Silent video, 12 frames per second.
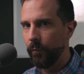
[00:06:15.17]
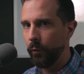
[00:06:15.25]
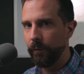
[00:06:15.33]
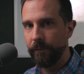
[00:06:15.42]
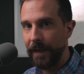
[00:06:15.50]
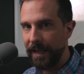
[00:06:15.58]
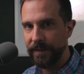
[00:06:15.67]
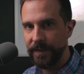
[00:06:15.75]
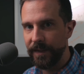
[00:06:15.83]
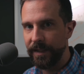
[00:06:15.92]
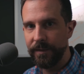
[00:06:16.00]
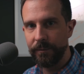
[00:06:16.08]

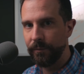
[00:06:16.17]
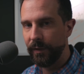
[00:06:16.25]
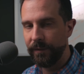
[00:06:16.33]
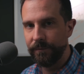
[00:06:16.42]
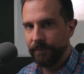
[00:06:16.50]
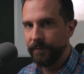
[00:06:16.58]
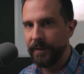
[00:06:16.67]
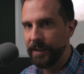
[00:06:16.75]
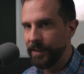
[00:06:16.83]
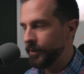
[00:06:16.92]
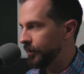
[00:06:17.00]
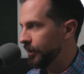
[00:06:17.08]
fancy, but
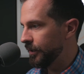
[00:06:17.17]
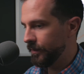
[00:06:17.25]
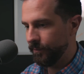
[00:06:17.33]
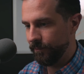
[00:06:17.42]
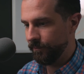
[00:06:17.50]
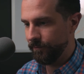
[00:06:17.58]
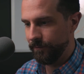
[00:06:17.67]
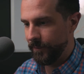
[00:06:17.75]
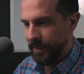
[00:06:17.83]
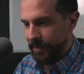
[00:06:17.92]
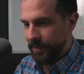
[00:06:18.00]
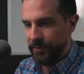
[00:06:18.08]
this
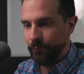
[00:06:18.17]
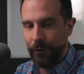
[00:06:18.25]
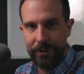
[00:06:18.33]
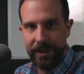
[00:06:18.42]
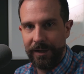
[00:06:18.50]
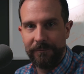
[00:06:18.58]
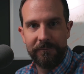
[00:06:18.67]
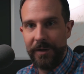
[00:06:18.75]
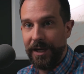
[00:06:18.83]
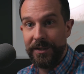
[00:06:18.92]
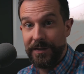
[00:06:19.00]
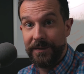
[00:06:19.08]
is working,
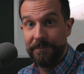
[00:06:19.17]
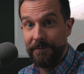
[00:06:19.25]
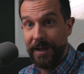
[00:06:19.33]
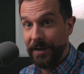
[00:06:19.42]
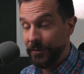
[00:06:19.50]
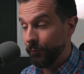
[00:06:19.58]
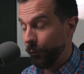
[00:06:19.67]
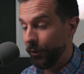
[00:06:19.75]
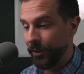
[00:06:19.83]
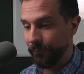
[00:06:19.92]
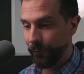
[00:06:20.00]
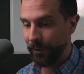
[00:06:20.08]
and it's
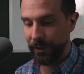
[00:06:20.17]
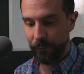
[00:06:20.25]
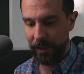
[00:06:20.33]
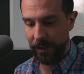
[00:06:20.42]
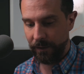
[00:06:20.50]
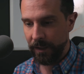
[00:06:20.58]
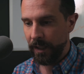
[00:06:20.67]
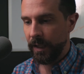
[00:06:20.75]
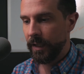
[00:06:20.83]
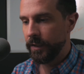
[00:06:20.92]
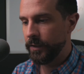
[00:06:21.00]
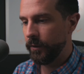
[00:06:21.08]
working really well.
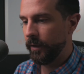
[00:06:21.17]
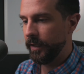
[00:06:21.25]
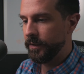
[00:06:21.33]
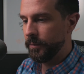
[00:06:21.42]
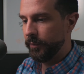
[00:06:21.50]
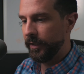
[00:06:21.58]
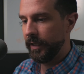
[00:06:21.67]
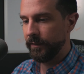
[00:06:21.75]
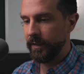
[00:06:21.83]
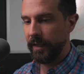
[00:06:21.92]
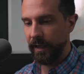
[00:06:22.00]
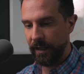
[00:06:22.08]
So I split out
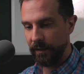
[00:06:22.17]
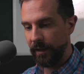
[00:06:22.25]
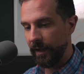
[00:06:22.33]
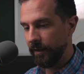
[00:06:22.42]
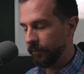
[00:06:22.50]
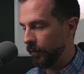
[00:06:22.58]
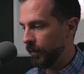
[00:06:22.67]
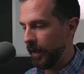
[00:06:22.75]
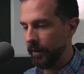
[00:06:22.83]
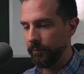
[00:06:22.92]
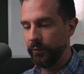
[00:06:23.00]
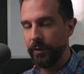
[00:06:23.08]
the headphone
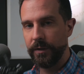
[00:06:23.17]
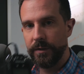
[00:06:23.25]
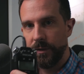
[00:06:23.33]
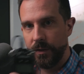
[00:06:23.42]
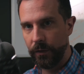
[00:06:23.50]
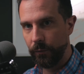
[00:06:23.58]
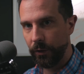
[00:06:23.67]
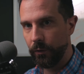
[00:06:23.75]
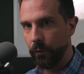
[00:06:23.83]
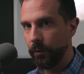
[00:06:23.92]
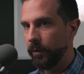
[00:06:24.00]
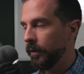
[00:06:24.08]
output to the
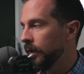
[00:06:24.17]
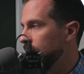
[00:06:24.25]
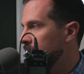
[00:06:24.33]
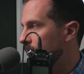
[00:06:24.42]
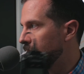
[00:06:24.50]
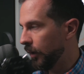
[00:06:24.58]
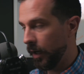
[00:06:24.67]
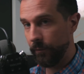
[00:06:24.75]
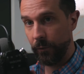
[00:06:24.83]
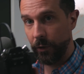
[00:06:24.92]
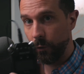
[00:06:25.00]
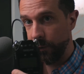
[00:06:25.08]
recorder. I'm
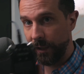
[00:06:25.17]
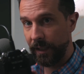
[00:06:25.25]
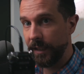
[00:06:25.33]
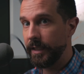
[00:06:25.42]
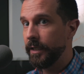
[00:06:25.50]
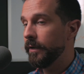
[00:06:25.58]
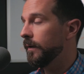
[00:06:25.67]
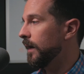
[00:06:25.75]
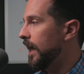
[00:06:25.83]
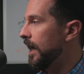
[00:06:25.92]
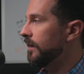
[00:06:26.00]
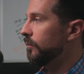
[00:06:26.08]
recording it here,
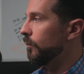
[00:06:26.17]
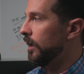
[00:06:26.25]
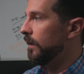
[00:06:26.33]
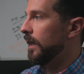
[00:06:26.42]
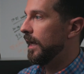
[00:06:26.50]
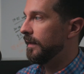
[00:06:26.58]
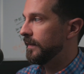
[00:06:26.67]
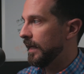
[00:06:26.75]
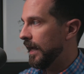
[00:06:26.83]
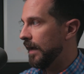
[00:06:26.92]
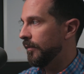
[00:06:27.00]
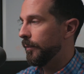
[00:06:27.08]
as well as I
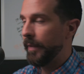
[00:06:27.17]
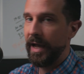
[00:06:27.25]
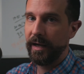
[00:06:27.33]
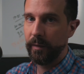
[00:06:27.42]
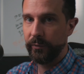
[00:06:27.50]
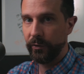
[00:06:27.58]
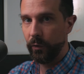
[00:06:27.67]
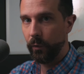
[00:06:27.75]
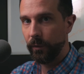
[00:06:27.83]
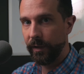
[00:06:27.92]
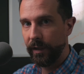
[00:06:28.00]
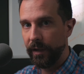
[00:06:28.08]
have a backup
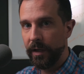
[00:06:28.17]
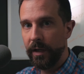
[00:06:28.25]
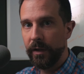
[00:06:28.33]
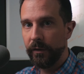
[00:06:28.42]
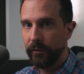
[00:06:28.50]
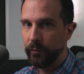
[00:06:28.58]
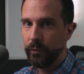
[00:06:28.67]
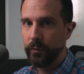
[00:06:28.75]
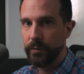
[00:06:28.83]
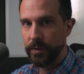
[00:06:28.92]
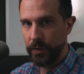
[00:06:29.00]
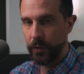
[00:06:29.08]
recording
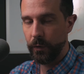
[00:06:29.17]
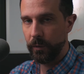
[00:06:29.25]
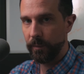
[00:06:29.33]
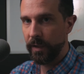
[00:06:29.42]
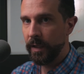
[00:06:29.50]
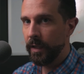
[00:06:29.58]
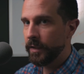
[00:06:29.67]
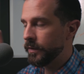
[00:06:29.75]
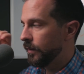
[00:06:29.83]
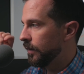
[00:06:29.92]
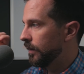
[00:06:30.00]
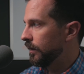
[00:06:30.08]
through Zoom.
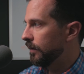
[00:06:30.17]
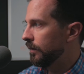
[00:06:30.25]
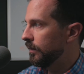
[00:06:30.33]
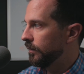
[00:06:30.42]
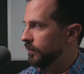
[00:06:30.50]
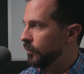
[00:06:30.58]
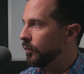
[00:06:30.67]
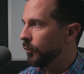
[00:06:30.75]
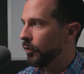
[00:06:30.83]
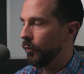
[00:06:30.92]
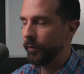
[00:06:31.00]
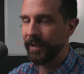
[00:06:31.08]
So the Zoom
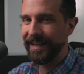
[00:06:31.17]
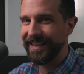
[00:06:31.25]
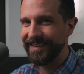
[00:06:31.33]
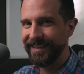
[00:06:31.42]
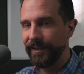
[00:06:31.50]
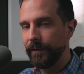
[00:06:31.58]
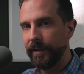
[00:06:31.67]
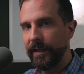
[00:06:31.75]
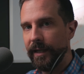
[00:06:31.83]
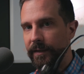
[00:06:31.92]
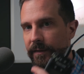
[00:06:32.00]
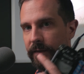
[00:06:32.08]
recording isn't nearly
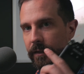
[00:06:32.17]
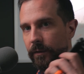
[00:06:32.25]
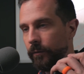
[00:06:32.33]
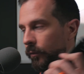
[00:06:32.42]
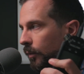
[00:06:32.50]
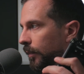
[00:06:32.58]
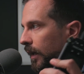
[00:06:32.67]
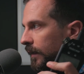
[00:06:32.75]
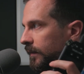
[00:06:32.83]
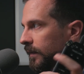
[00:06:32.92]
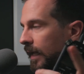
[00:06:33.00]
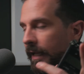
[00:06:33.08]
as
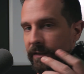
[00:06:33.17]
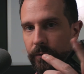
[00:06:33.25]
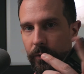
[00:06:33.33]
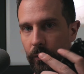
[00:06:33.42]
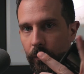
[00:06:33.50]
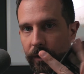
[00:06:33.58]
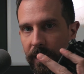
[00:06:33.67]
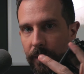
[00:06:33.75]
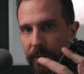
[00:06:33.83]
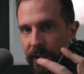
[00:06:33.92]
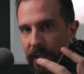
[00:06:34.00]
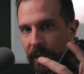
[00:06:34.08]
robust as the recording I'm
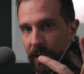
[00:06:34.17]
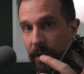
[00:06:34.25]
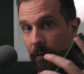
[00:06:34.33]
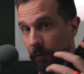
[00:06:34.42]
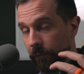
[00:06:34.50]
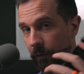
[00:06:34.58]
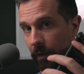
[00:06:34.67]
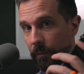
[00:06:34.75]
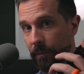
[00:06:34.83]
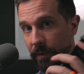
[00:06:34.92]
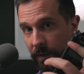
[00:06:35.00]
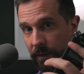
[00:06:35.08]
getting
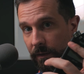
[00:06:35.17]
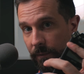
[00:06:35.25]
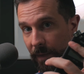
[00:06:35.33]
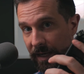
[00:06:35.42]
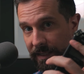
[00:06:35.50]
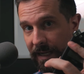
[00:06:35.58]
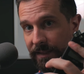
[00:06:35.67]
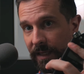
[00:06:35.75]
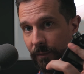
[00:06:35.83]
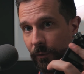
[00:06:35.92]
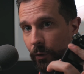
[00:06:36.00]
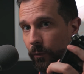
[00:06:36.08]
from my
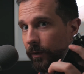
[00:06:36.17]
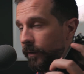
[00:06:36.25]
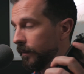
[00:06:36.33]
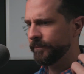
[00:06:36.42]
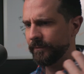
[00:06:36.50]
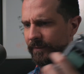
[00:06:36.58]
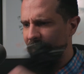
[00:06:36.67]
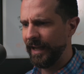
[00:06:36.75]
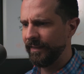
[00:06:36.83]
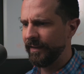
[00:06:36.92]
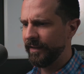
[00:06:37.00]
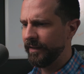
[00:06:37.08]
Tascam recorder. I
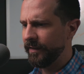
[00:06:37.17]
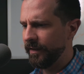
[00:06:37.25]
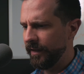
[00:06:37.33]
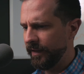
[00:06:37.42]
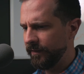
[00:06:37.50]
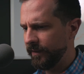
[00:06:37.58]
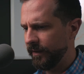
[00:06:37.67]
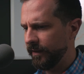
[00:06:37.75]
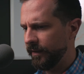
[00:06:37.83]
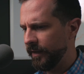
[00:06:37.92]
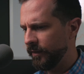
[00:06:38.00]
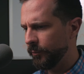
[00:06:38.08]
think
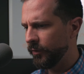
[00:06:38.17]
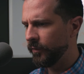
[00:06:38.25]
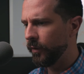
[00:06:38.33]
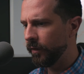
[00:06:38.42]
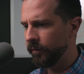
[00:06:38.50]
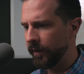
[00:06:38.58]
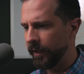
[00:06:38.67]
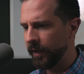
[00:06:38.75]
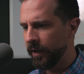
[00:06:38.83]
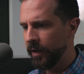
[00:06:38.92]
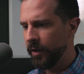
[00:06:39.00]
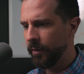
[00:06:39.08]
it's preserving
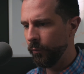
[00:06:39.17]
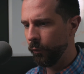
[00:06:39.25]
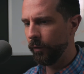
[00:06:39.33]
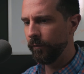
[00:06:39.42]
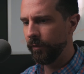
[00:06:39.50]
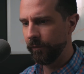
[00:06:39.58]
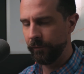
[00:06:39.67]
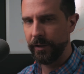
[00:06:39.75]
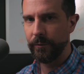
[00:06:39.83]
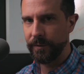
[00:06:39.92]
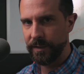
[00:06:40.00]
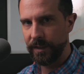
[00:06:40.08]
more of the
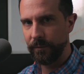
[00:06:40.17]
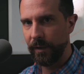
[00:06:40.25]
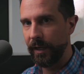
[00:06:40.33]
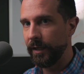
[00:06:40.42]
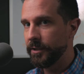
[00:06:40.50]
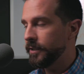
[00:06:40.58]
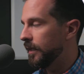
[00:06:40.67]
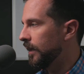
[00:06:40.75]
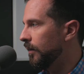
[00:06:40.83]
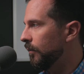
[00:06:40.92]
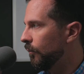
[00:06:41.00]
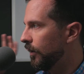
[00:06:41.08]
frequency range
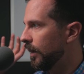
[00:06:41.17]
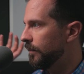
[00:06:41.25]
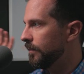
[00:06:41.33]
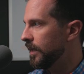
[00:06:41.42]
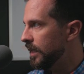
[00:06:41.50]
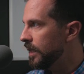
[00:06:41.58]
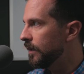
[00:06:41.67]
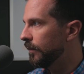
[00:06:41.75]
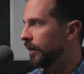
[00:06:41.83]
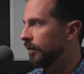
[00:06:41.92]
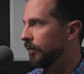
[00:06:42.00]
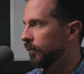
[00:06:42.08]
than what I'm
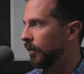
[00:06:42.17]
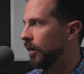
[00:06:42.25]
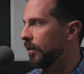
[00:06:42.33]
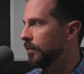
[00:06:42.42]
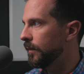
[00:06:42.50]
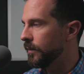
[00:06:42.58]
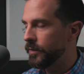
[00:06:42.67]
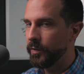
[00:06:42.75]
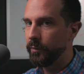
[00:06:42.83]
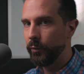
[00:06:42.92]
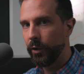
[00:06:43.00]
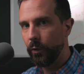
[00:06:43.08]
hearing from the
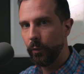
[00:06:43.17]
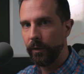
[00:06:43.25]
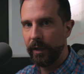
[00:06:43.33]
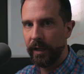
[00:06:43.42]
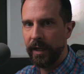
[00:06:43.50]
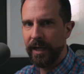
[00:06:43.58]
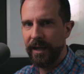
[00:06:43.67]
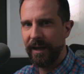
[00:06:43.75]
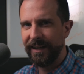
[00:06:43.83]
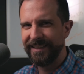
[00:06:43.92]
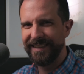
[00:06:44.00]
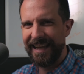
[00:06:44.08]
Zoom recording.
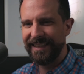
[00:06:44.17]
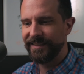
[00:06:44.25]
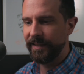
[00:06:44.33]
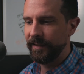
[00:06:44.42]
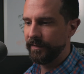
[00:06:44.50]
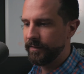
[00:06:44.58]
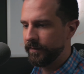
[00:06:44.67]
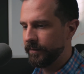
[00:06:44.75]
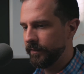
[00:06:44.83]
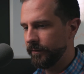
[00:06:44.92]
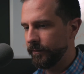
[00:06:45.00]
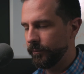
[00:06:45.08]

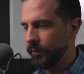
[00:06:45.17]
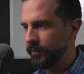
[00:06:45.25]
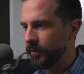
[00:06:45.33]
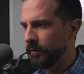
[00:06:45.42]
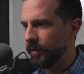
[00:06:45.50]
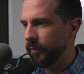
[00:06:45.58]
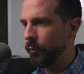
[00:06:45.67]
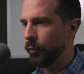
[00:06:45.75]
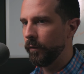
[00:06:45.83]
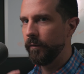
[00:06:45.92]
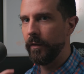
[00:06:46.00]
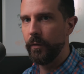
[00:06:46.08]
It's preserving
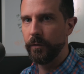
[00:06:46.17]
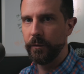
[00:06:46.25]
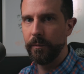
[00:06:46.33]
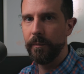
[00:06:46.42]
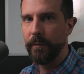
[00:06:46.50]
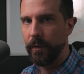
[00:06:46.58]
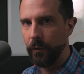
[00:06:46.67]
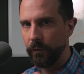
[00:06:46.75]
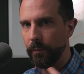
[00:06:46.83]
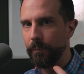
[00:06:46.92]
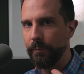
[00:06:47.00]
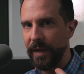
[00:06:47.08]
more of those
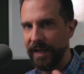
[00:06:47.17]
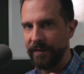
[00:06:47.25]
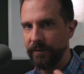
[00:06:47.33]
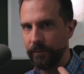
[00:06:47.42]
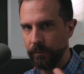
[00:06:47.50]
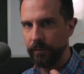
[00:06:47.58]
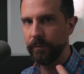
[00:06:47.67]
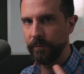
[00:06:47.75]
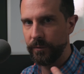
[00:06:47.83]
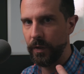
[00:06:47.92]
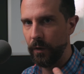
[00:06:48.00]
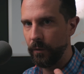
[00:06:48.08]
bass
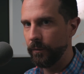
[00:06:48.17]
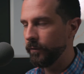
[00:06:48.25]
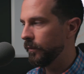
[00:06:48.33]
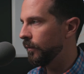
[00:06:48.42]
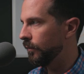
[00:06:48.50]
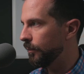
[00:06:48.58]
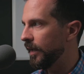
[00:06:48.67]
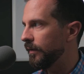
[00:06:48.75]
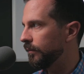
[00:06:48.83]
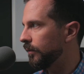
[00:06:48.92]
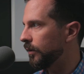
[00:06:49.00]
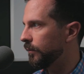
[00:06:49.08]
tones, those bass
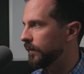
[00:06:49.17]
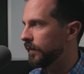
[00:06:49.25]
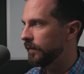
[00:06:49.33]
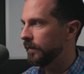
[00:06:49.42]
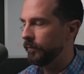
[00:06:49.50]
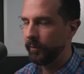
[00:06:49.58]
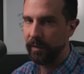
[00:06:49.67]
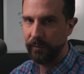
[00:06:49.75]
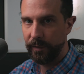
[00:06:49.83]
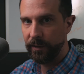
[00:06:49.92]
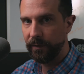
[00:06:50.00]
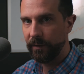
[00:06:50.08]
frequencies than what I'm
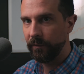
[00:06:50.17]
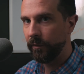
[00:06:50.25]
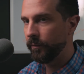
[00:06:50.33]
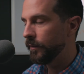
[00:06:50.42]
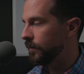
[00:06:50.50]
hearing from the